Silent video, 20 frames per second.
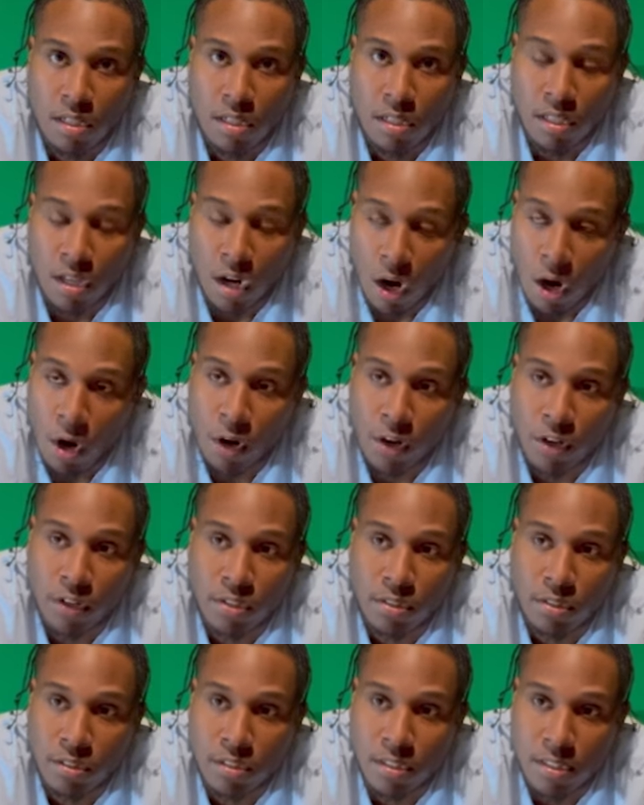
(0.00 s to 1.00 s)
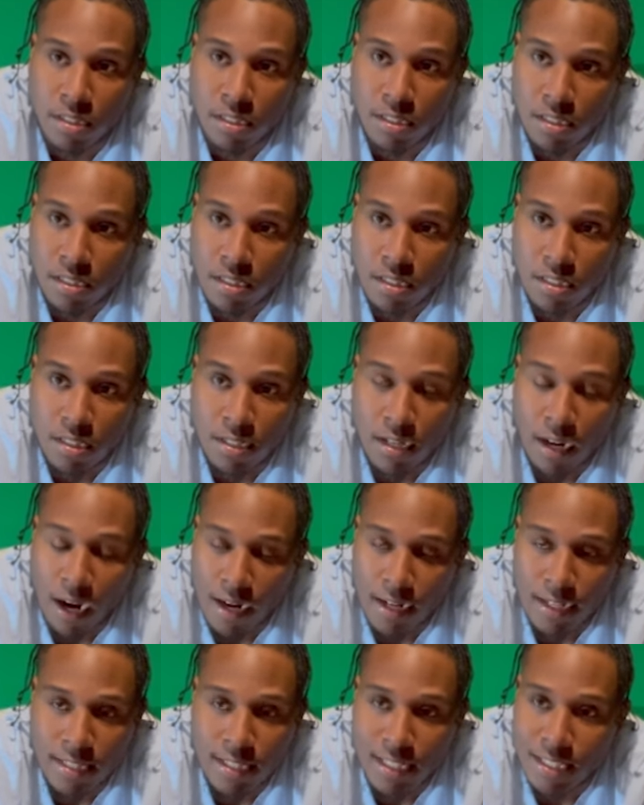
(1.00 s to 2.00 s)
Y'all are
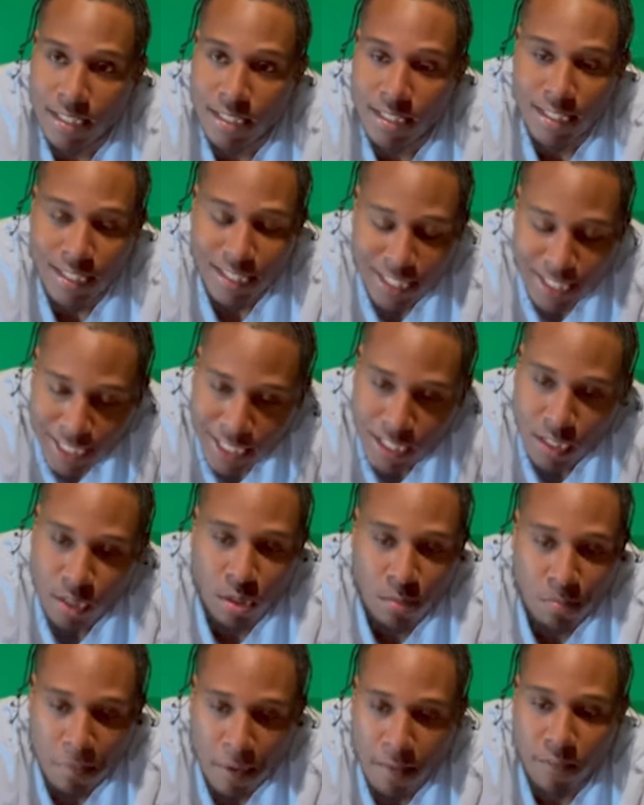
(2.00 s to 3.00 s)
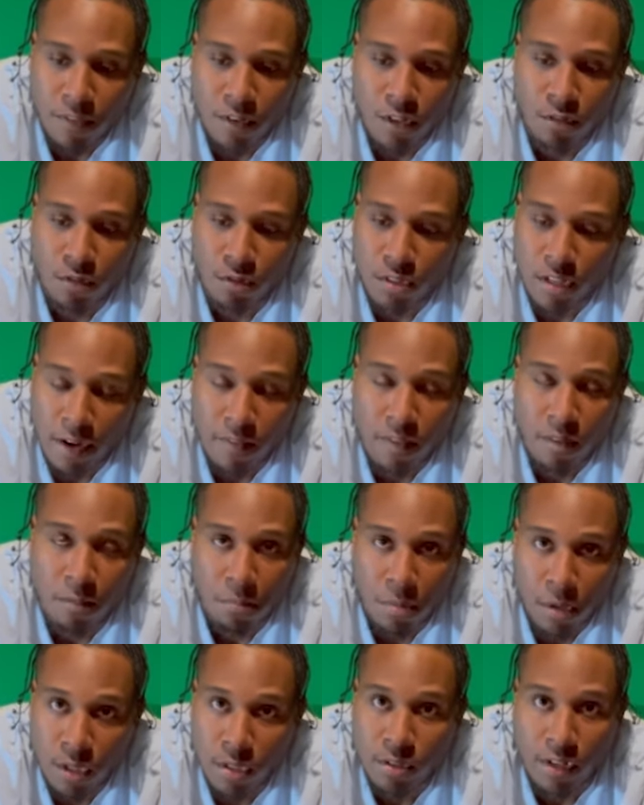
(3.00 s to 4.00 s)
the disrespect for Devin
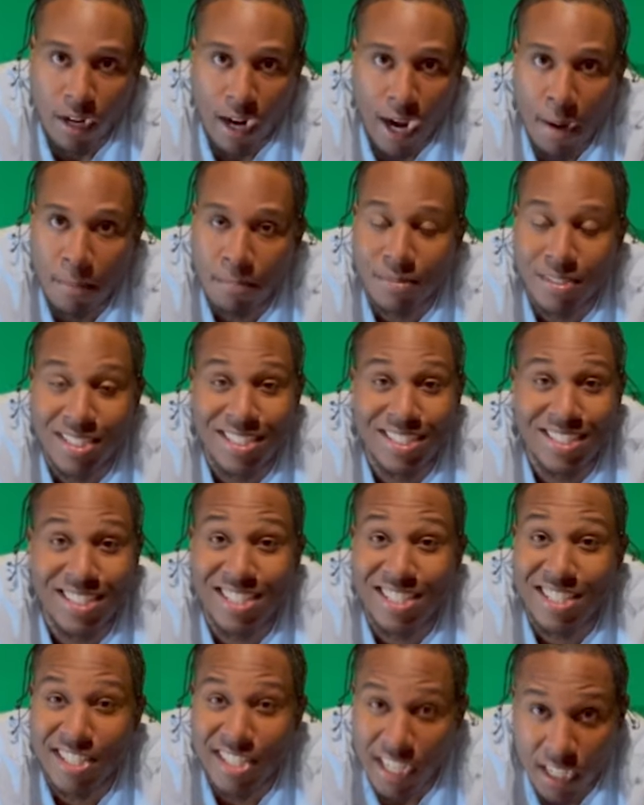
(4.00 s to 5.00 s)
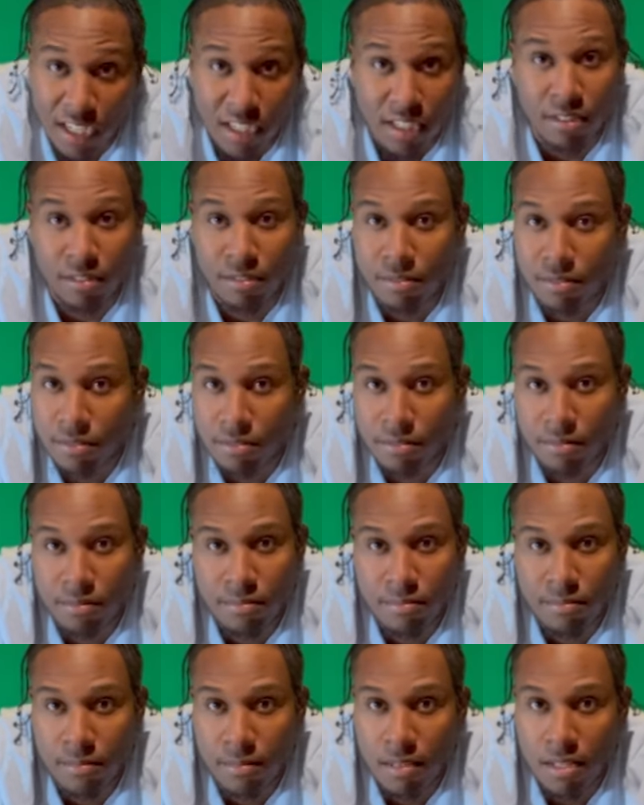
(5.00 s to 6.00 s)
Booker. I'm sick of.
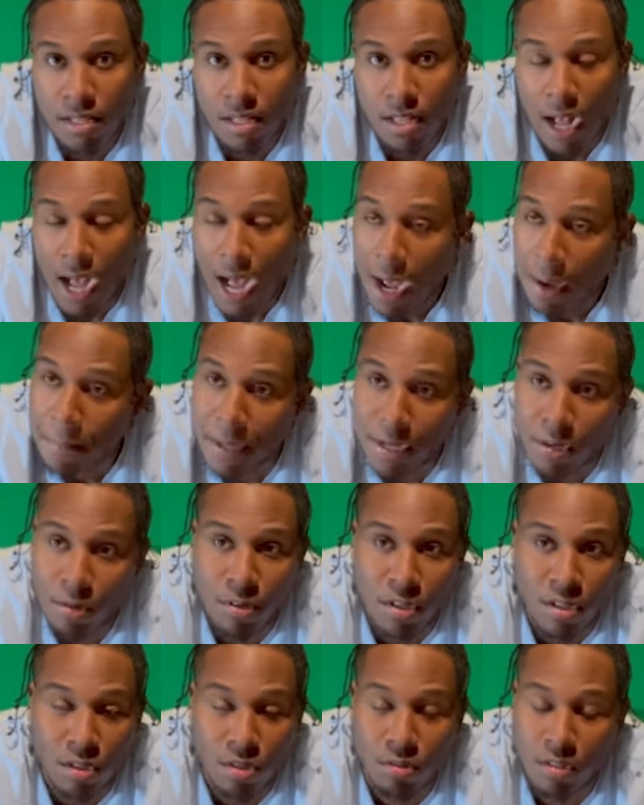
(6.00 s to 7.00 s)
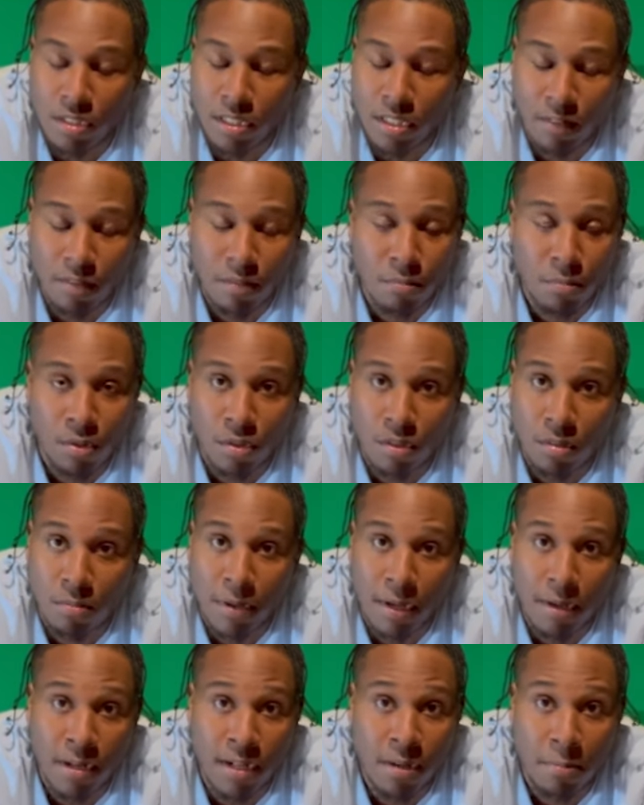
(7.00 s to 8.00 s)
I've been critical of Devin
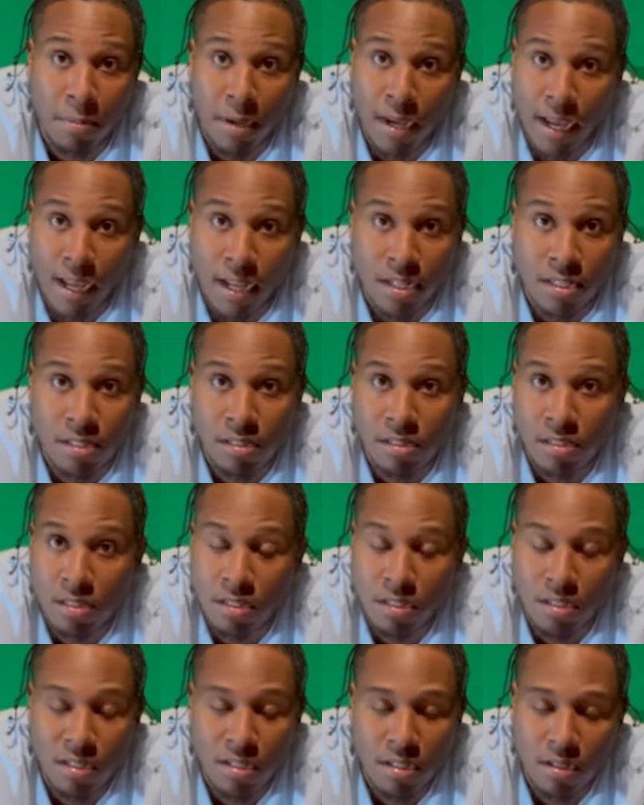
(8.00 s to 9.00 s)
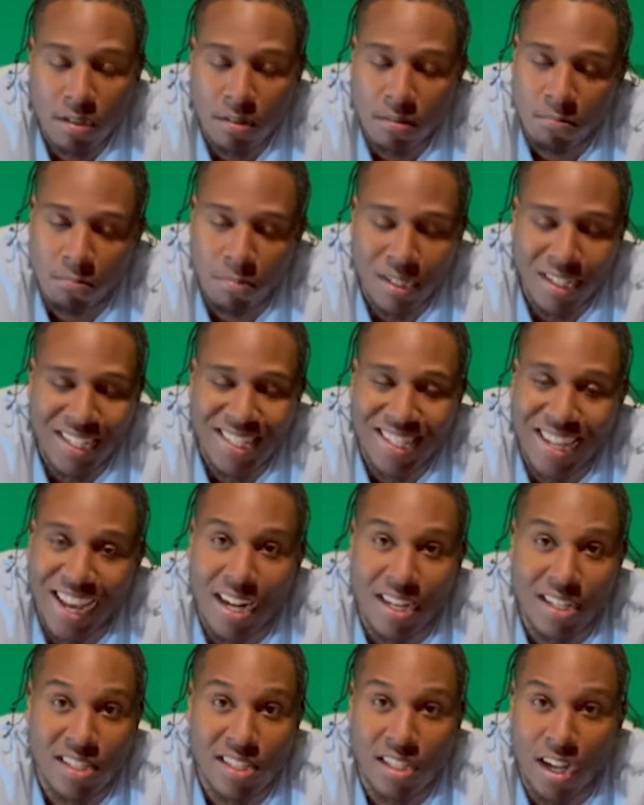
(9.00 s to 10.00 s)
Booker in the past, but this
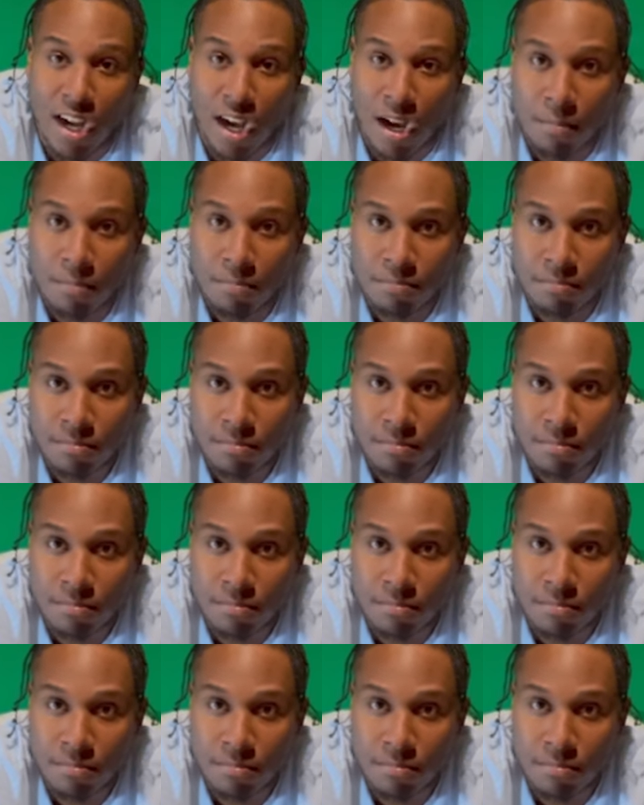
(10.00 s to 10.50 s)
got to stop.